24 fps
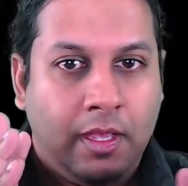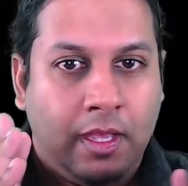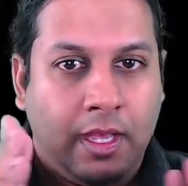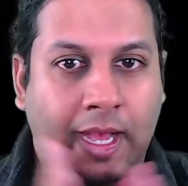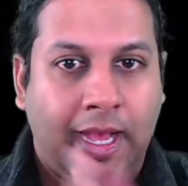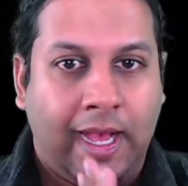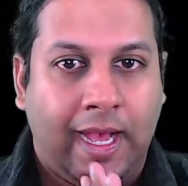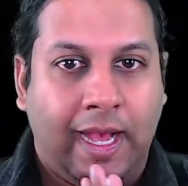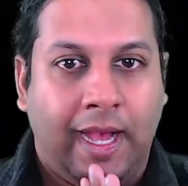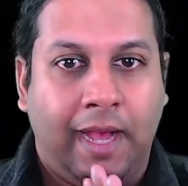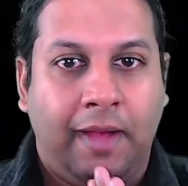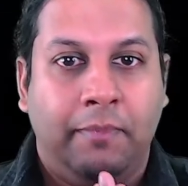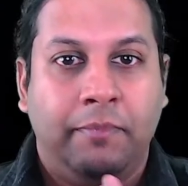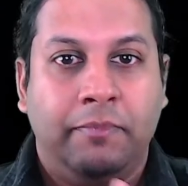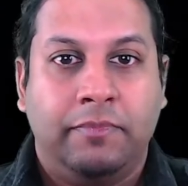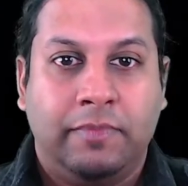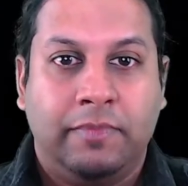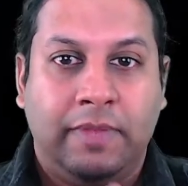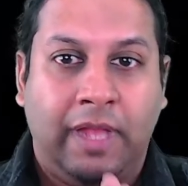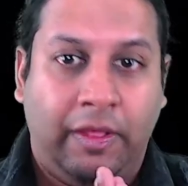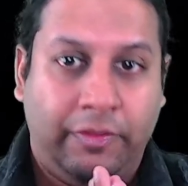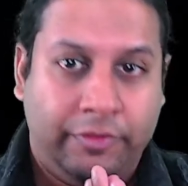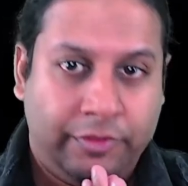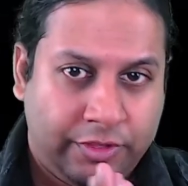
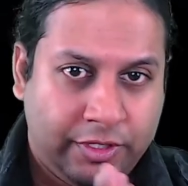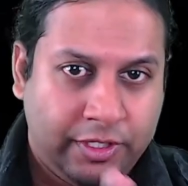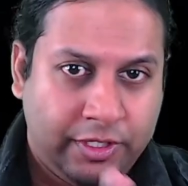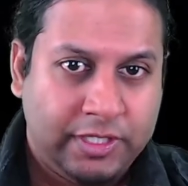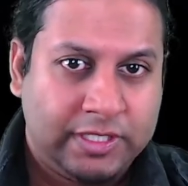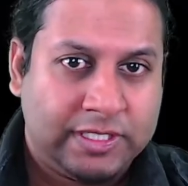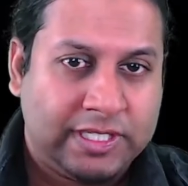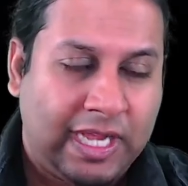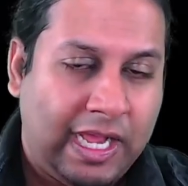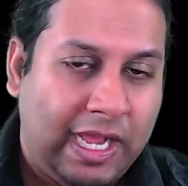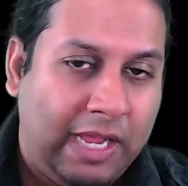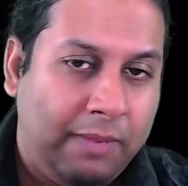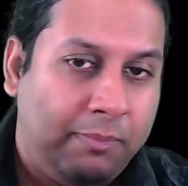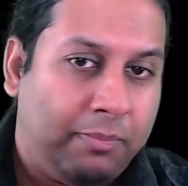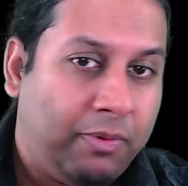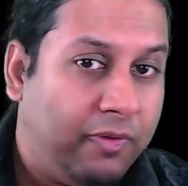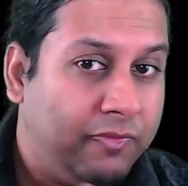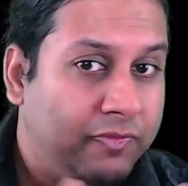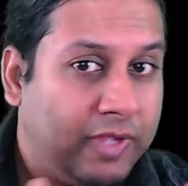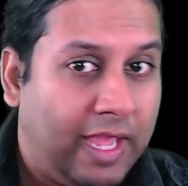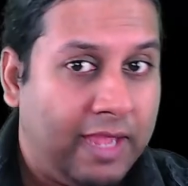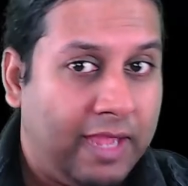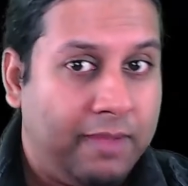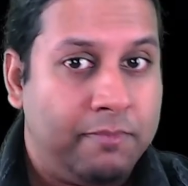Now, the third type
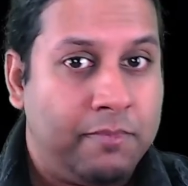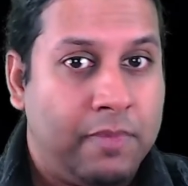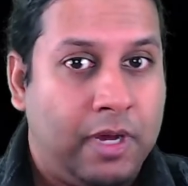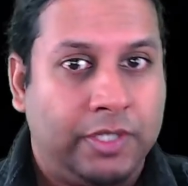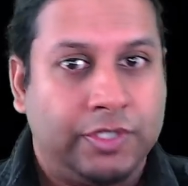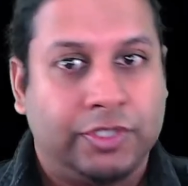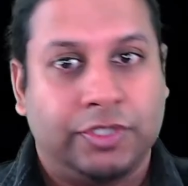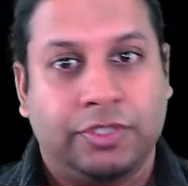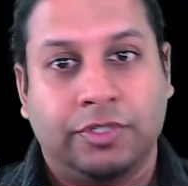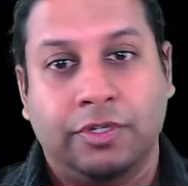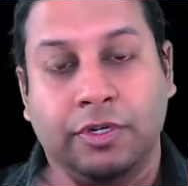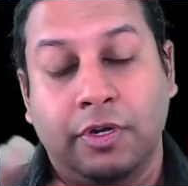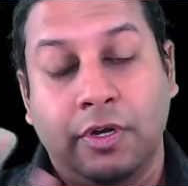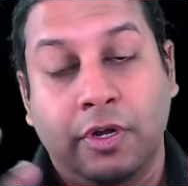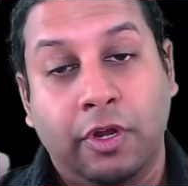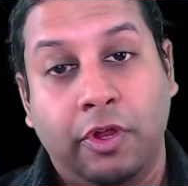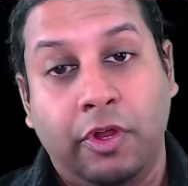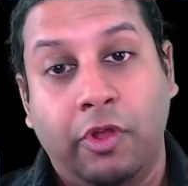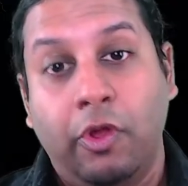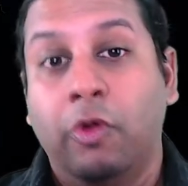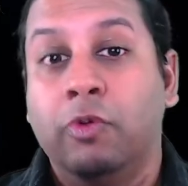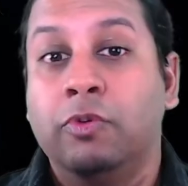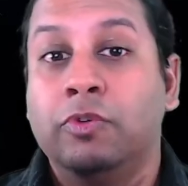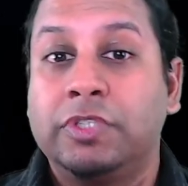of Game Master
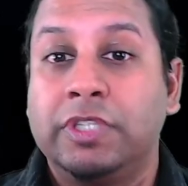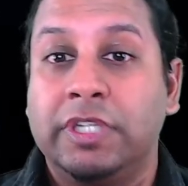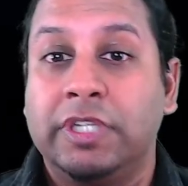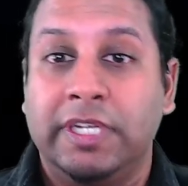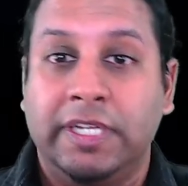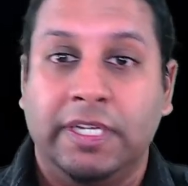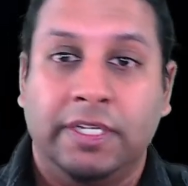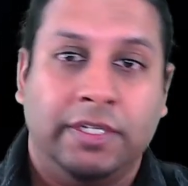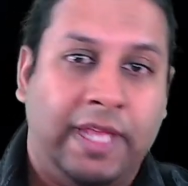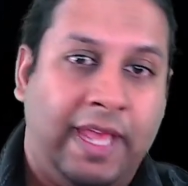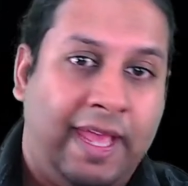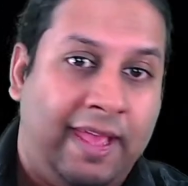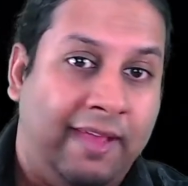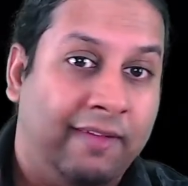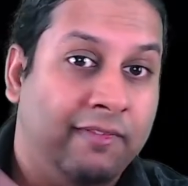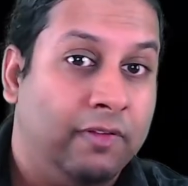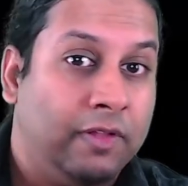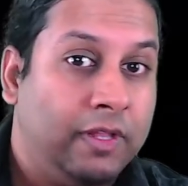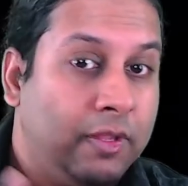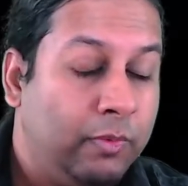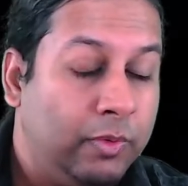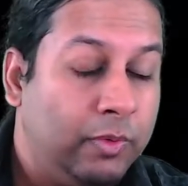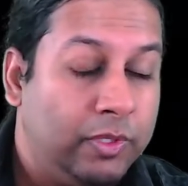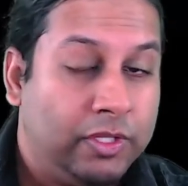goes in
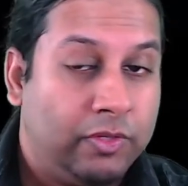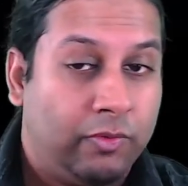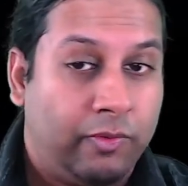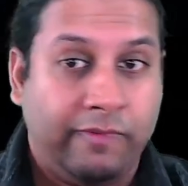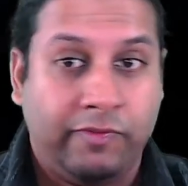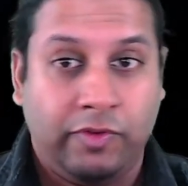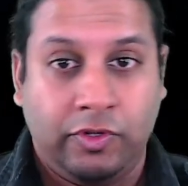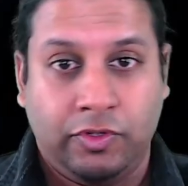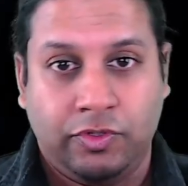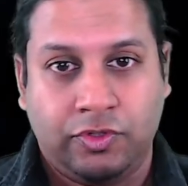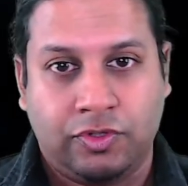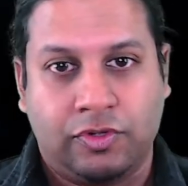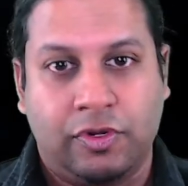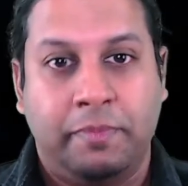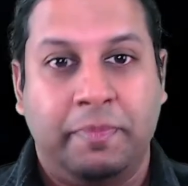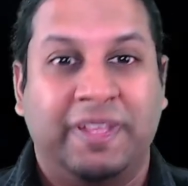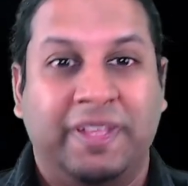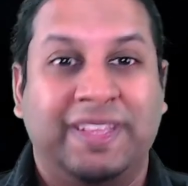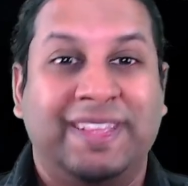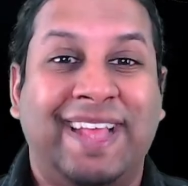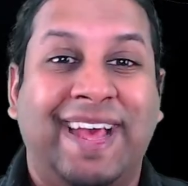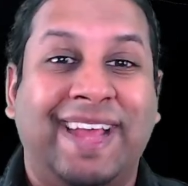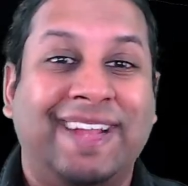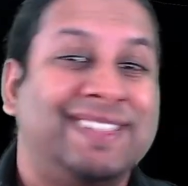heavily with the revenue stream,
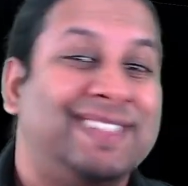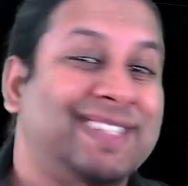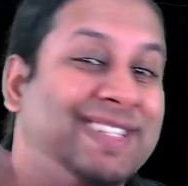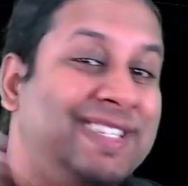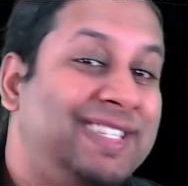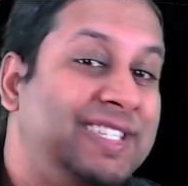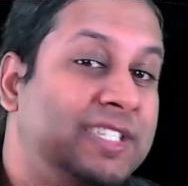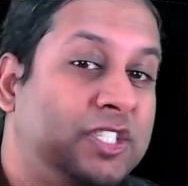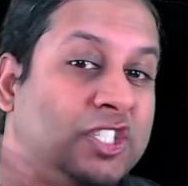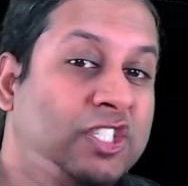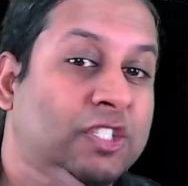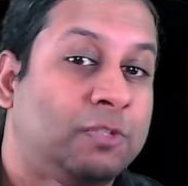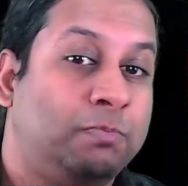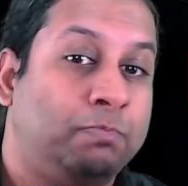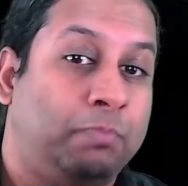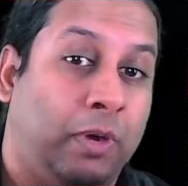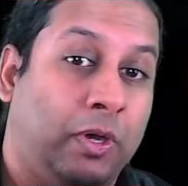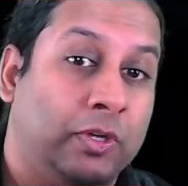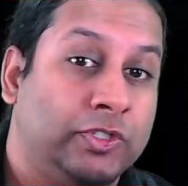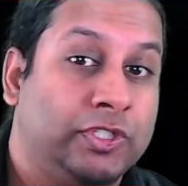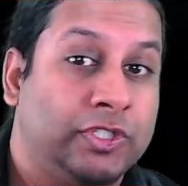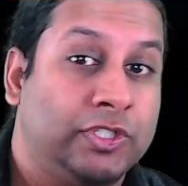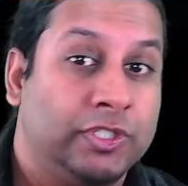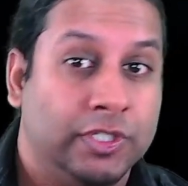and that is the
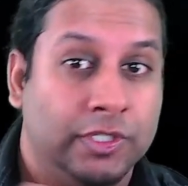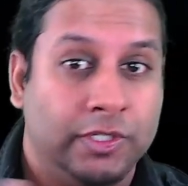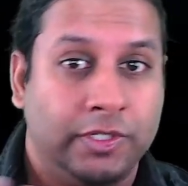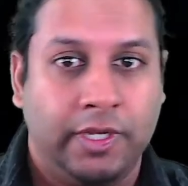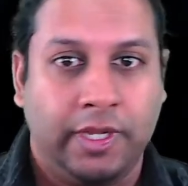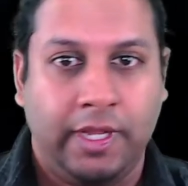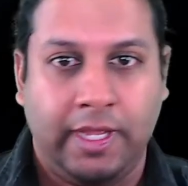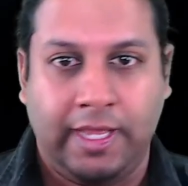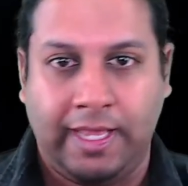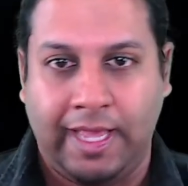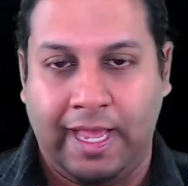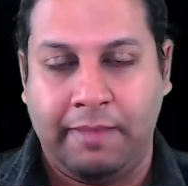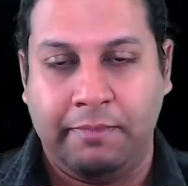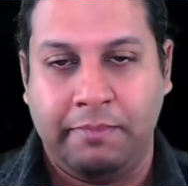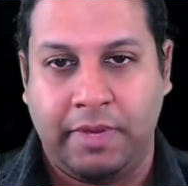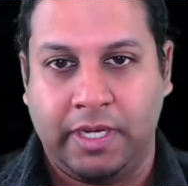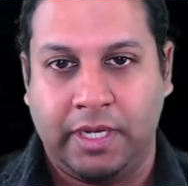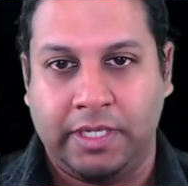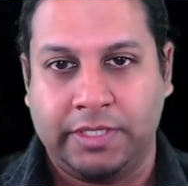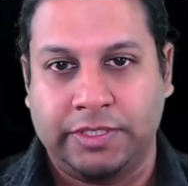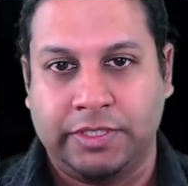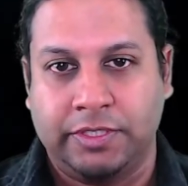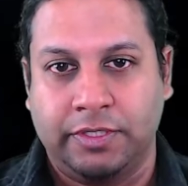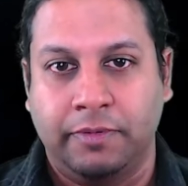sponsored Game
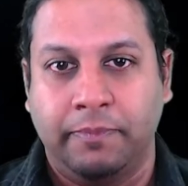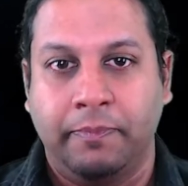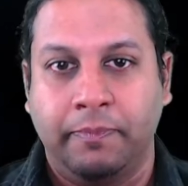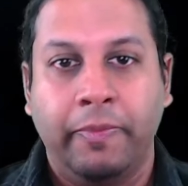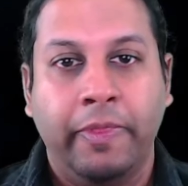Master.